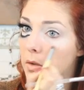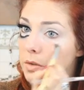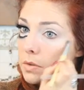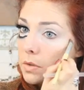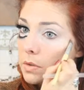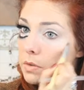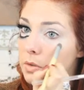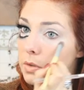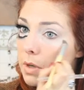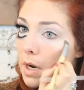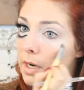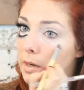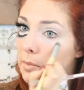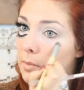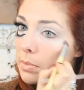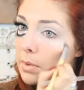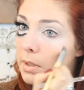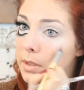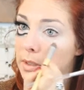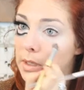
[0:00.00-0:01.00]
So try to
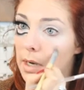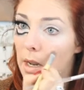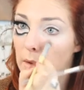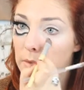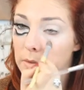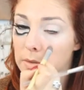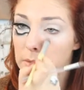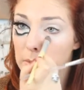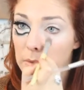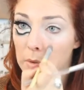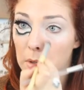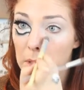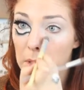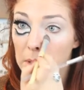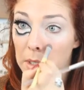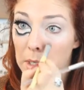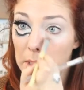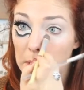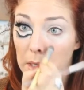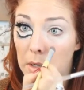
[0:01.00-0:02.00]
blend it out so there
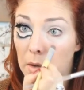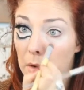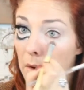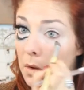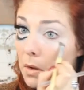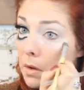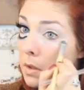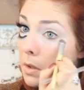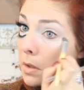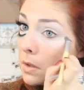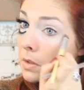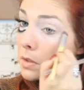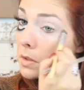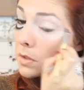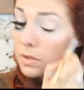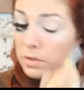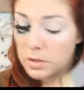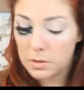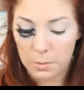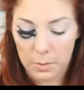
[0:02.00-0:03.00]
aren't any
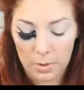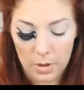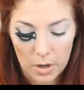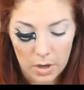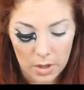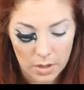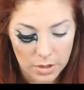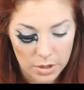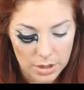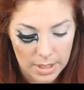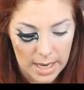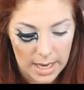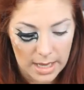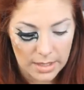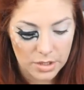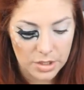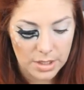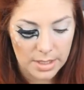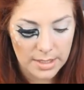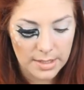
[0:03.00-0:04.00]
super harsh
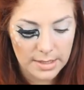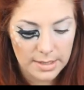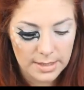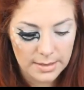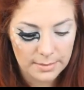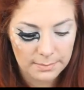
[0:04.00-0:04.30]
edges.